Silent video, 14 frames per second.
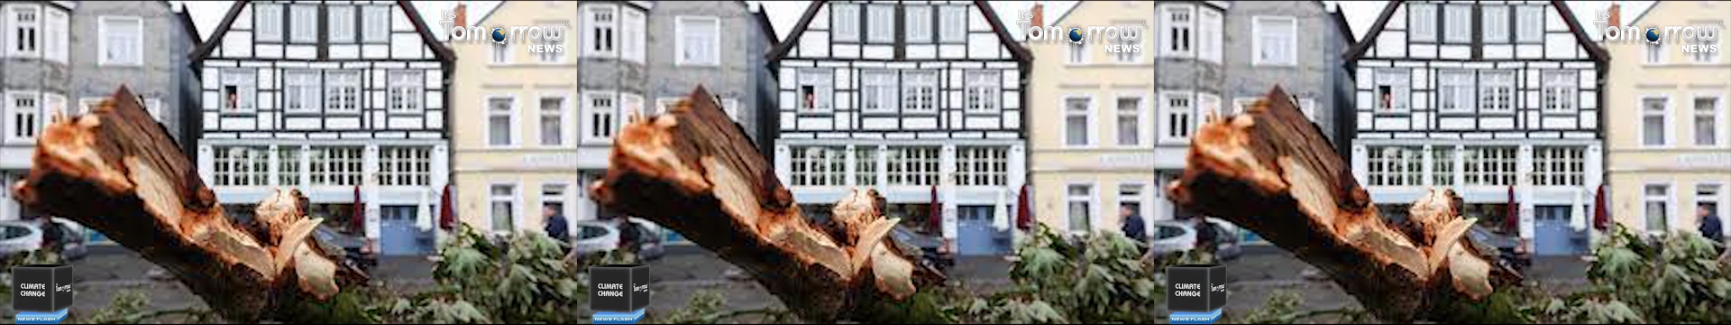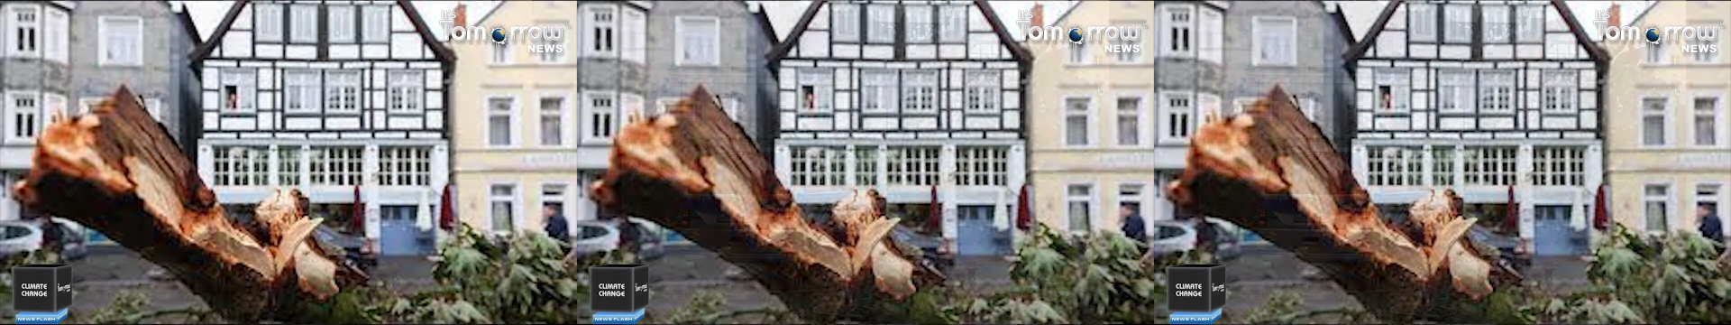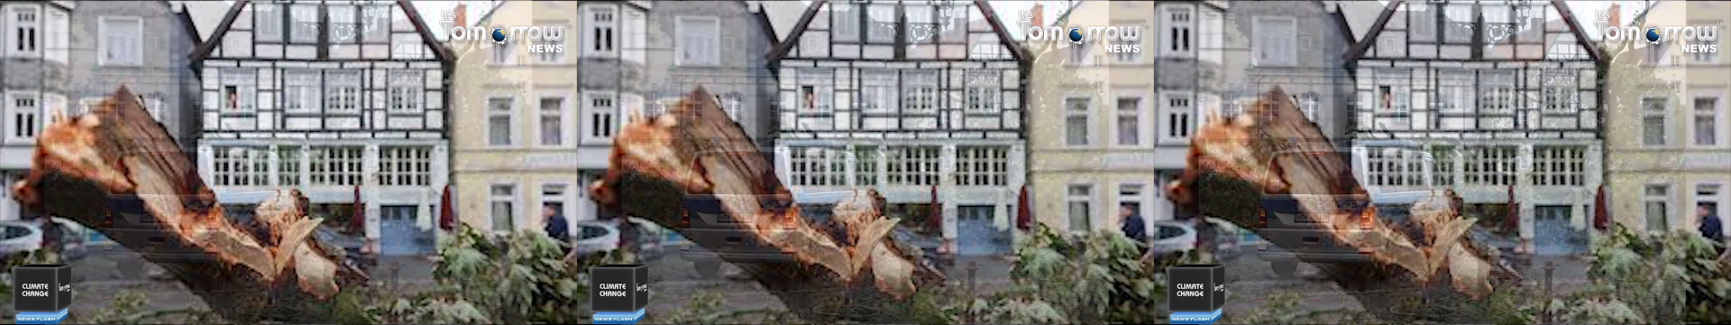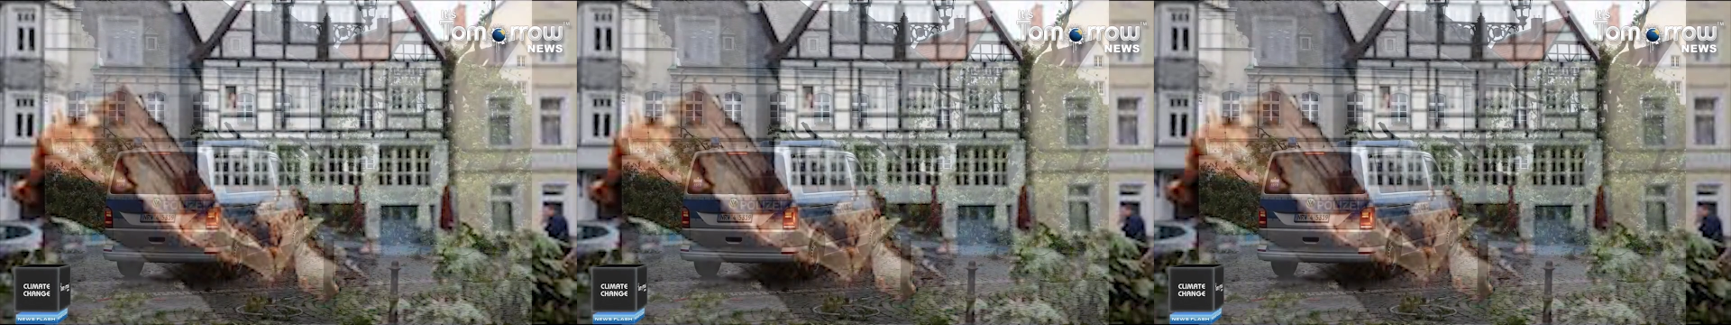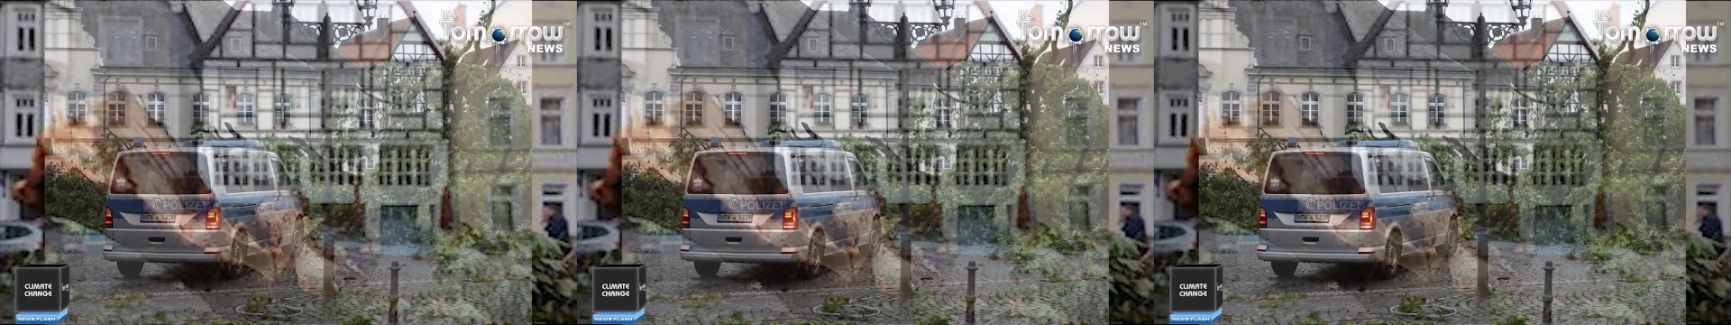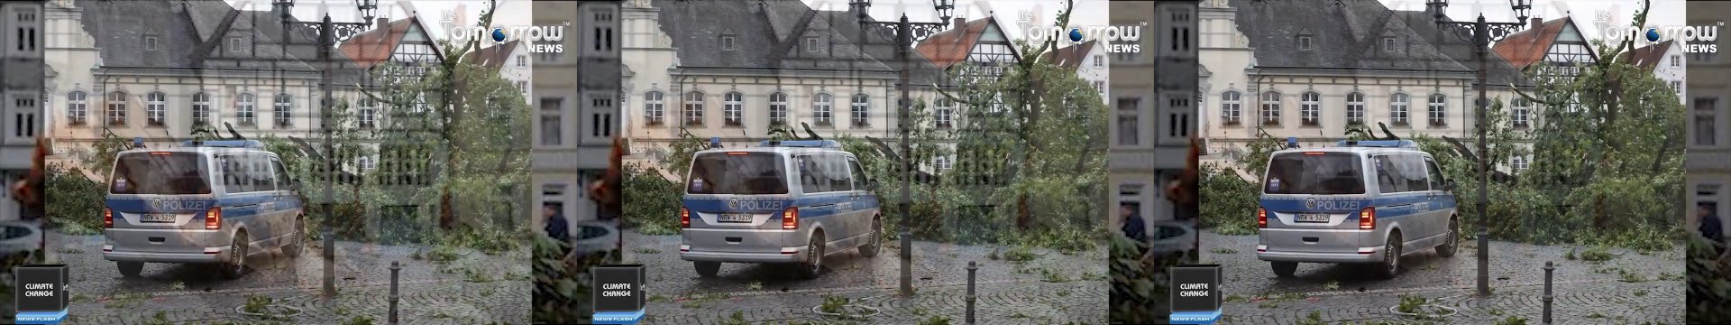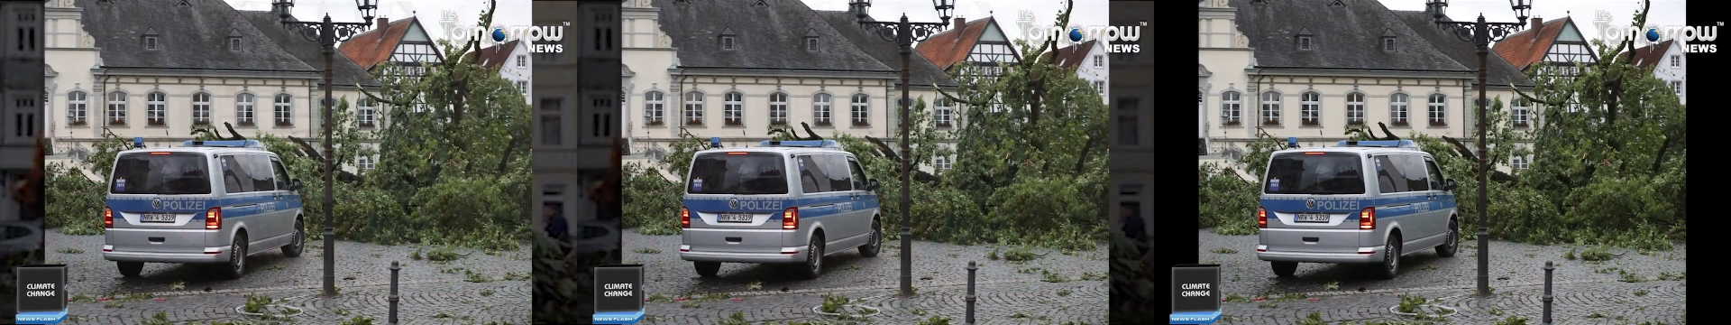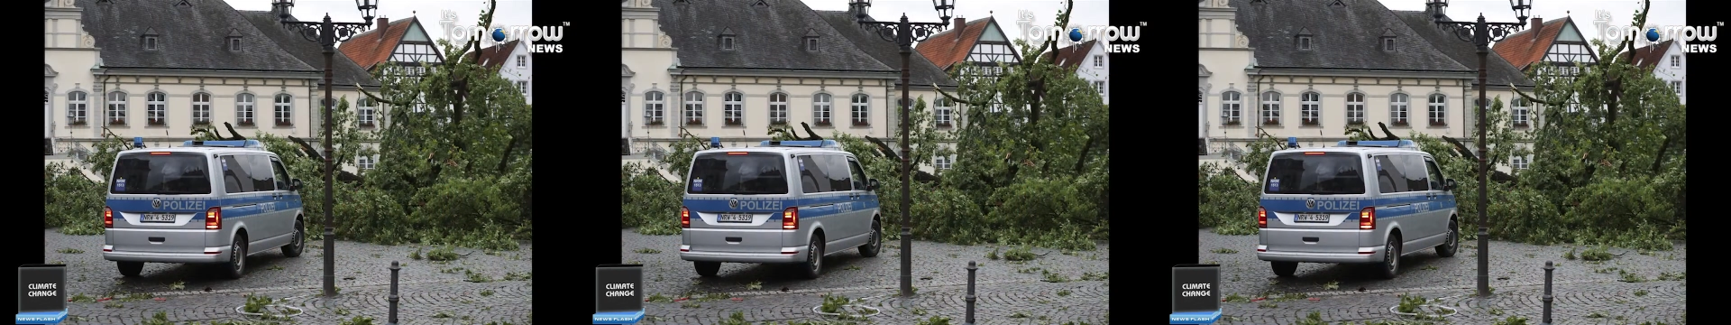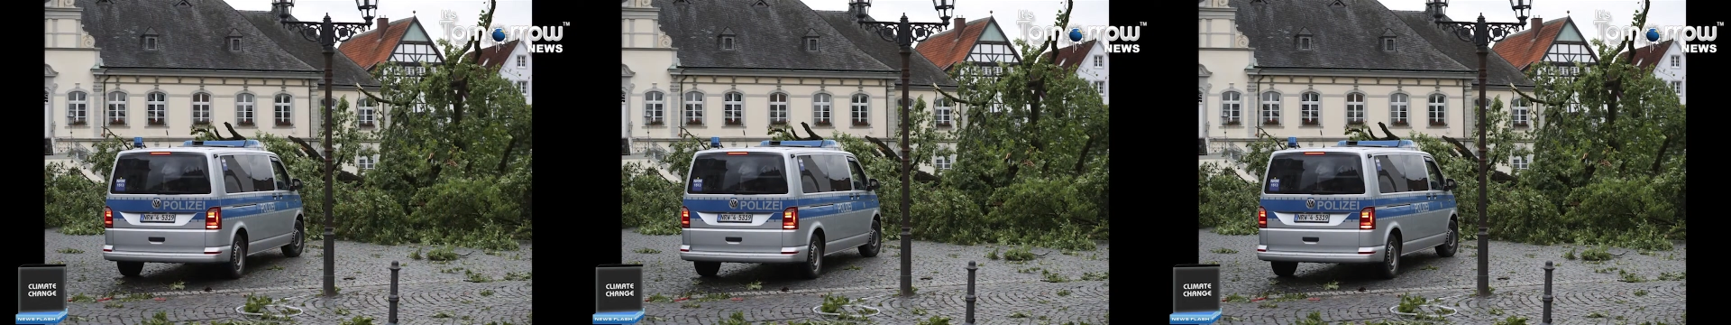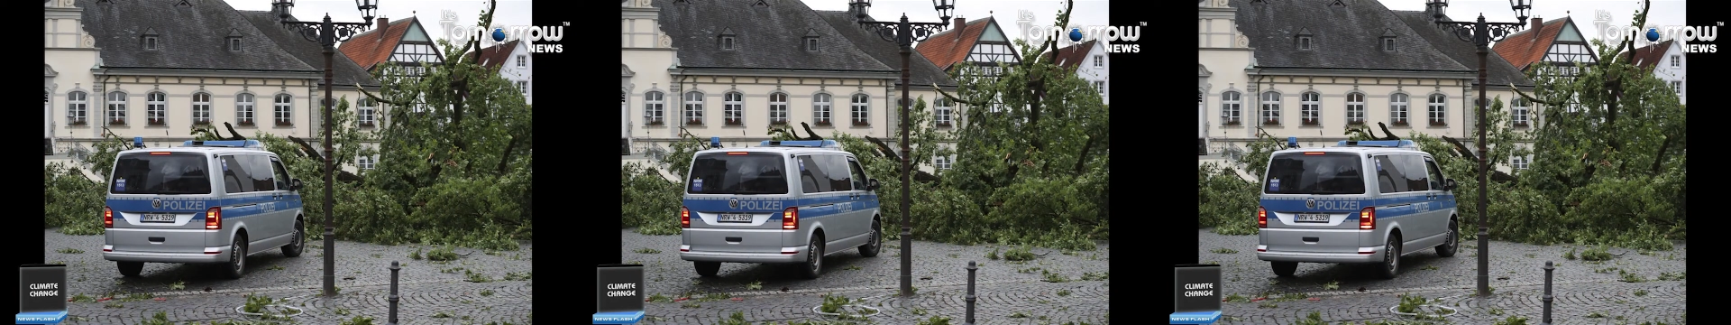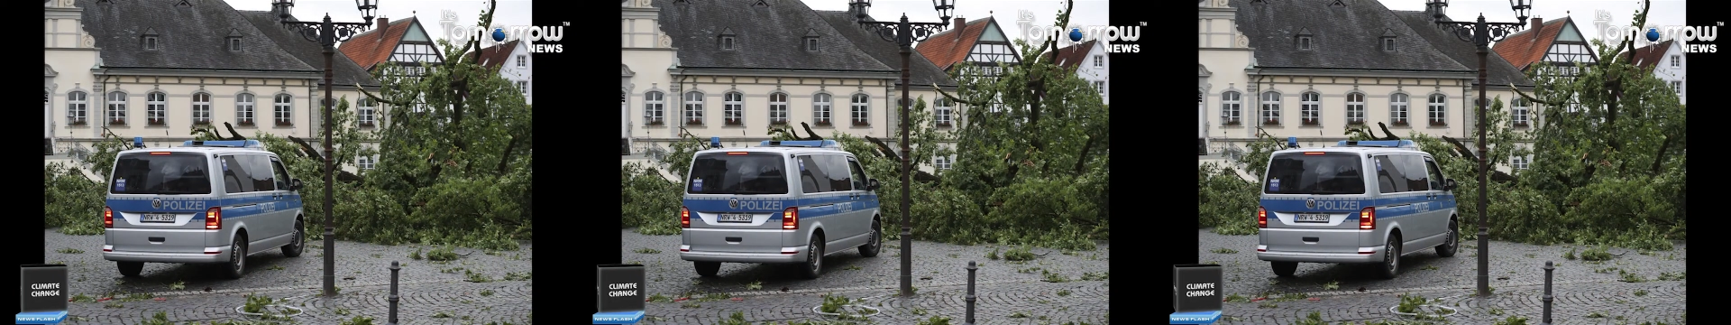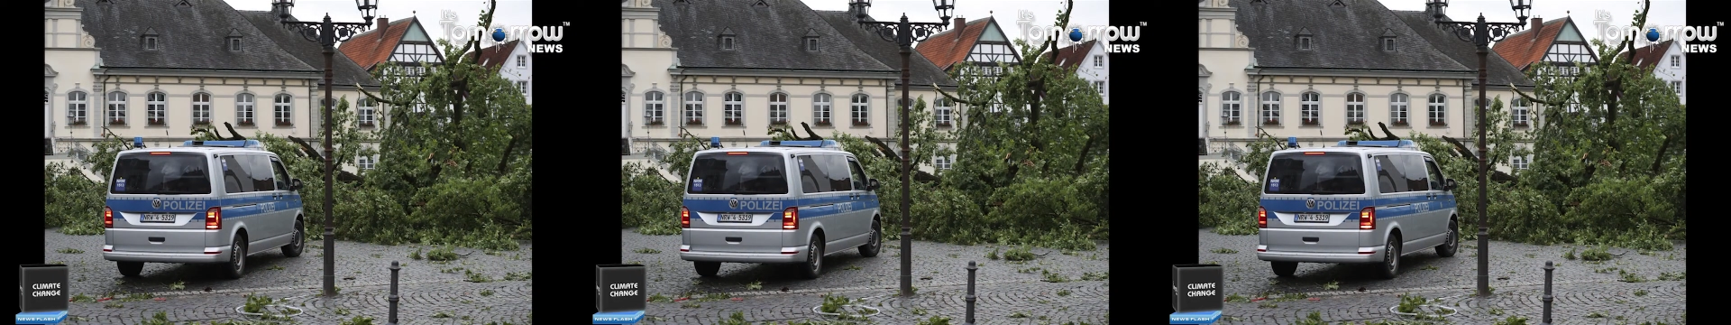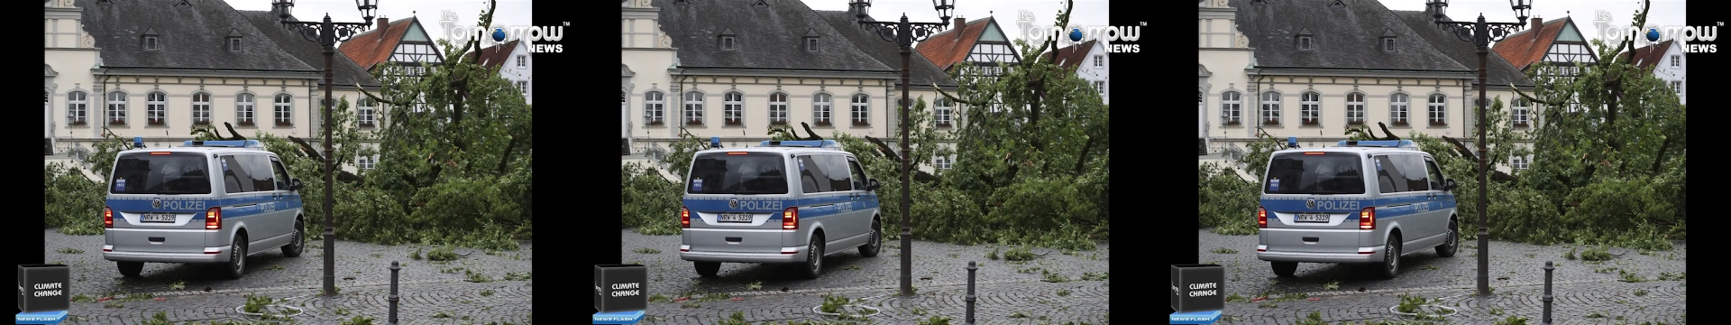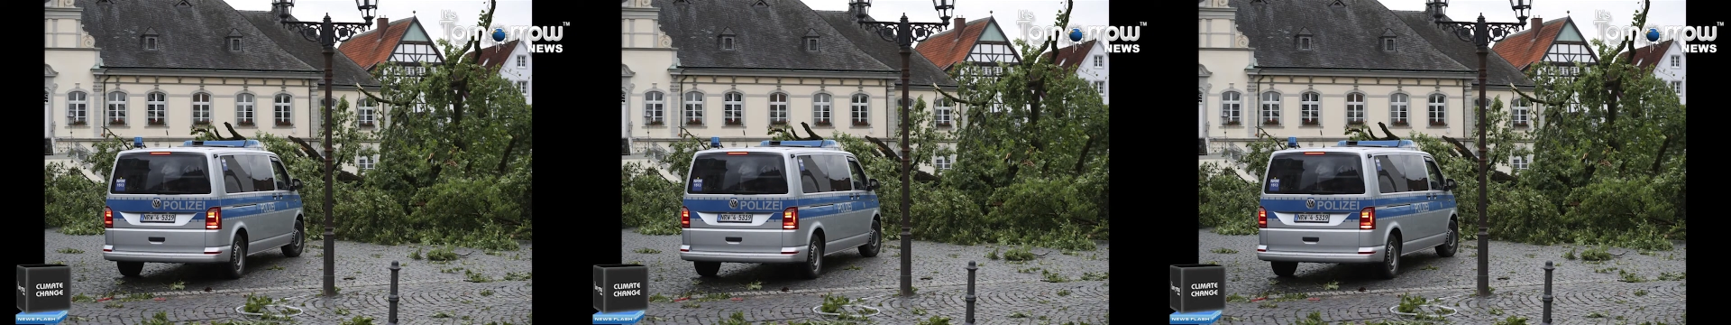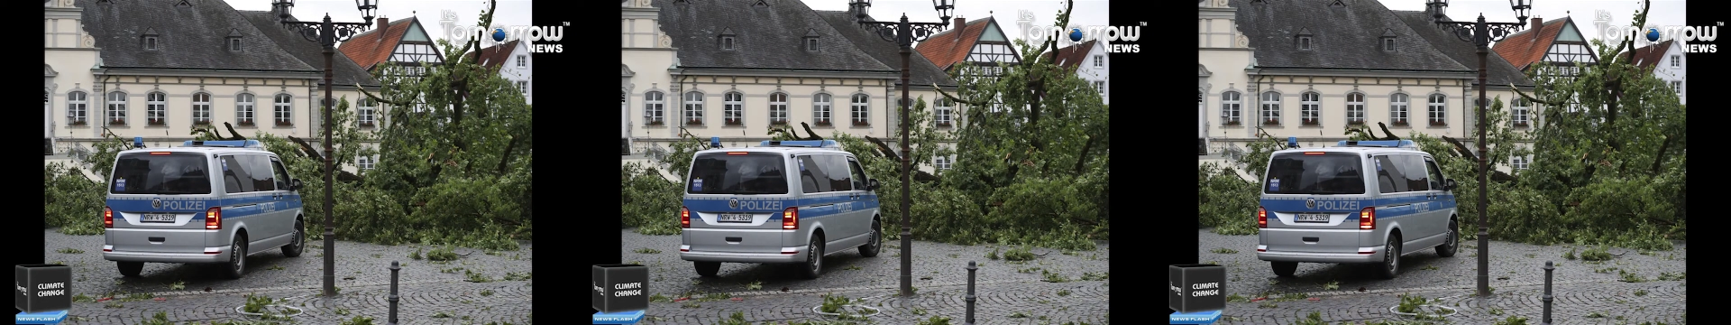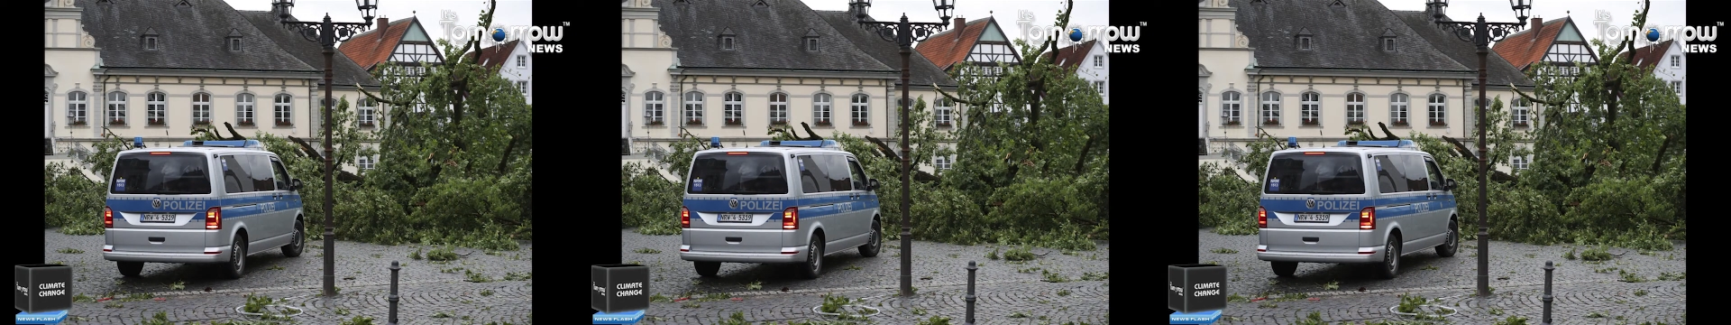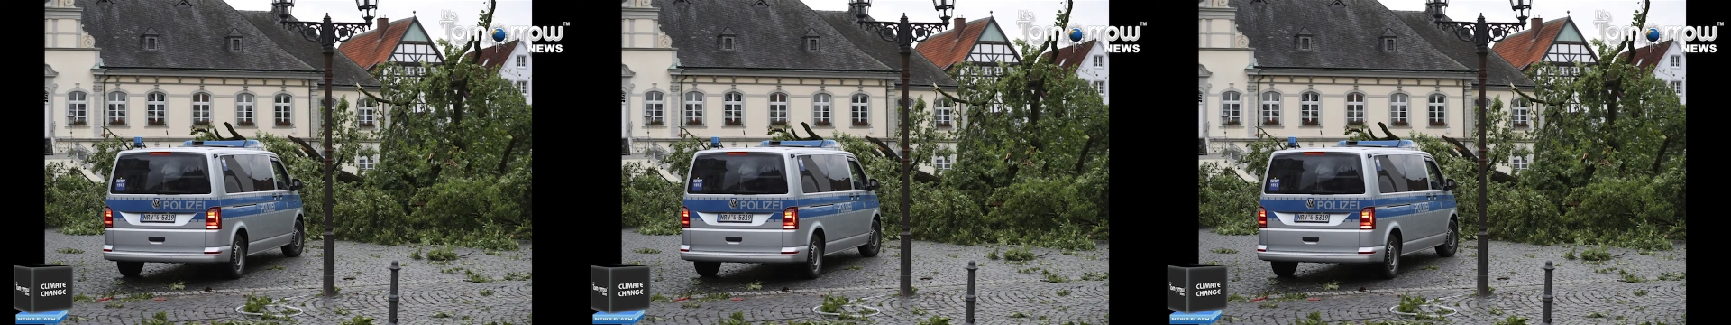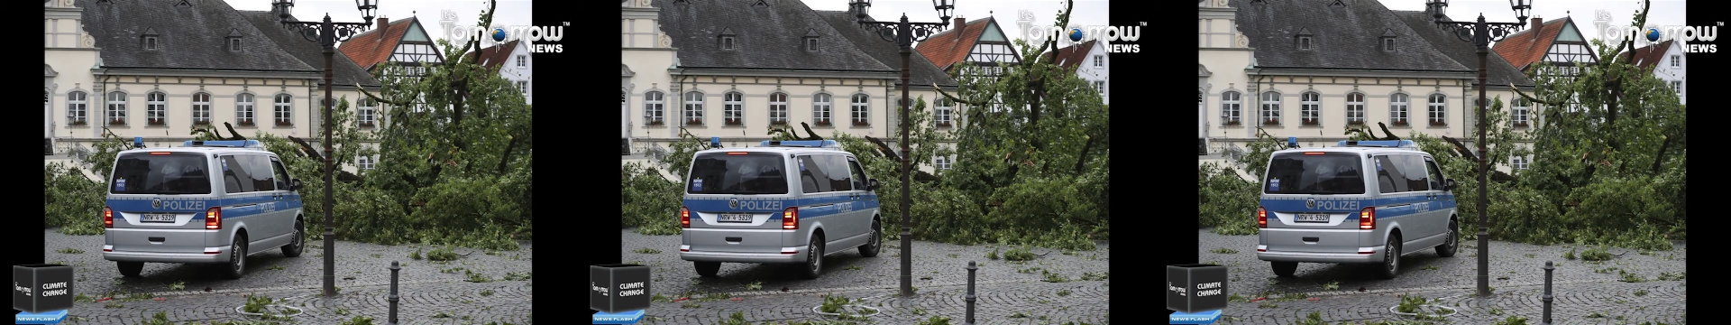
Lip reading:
No face is visible, so there are no lips to read.